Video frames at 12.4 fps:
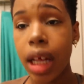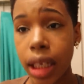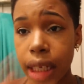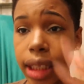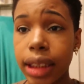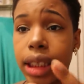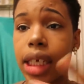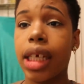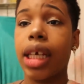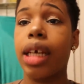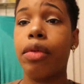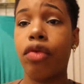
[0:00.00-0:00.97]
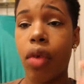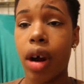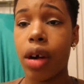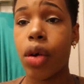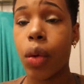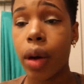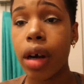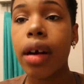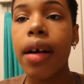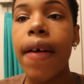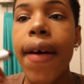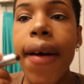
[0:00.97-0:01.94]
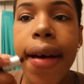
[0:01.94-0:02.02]
Let it sink in before I go to
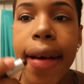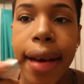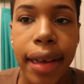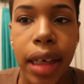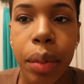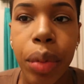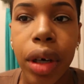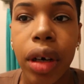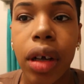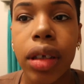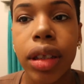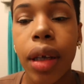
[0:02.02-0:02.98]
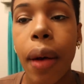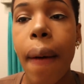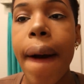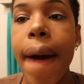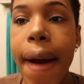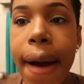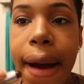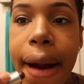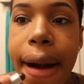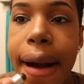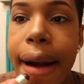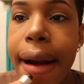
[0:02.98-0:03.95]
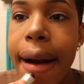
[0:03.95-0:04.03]
work and then put it on. So, I
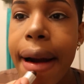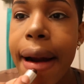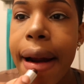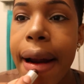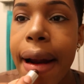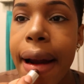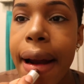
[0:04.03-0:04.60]
got to do.